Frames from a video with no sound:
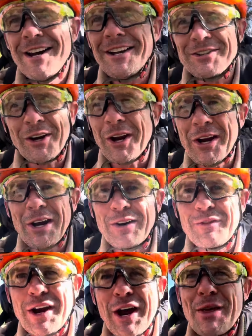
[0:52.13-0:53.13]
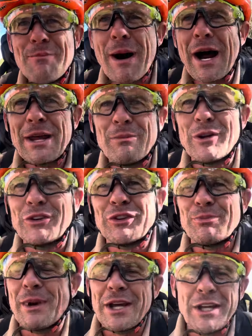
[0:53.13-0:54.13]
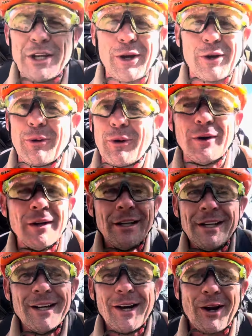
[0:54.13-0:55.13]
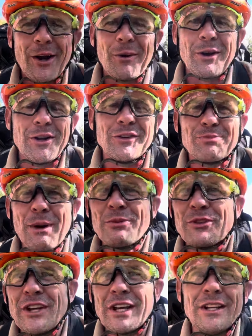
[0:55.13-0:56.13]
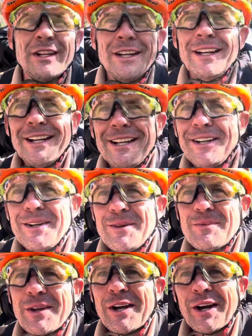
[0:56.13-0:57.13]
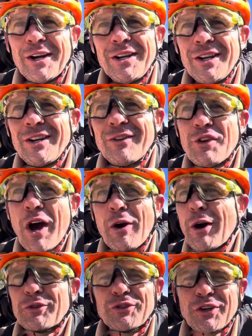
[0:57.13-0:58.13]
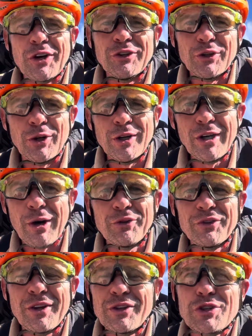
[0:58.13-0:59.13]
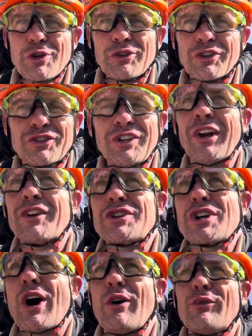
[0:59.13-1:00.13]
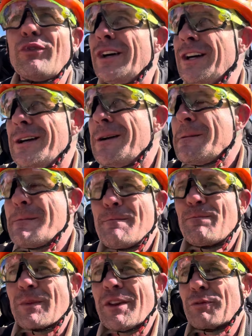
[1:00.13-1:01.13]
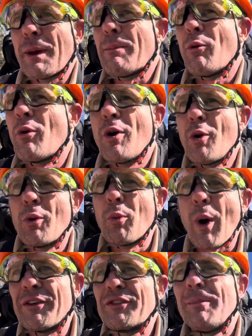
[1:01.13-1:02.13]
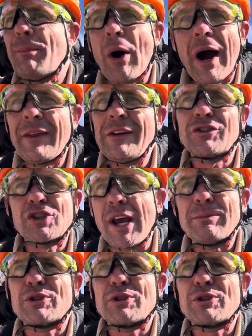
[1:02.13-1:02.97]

I don't even need the money, but it's just my ego or I don't know what it is. But I'm just thinking, you know, if no one else is going to do it, no one's, the shoes are just sitting on the shelf. And there's people who would want to buy these cheap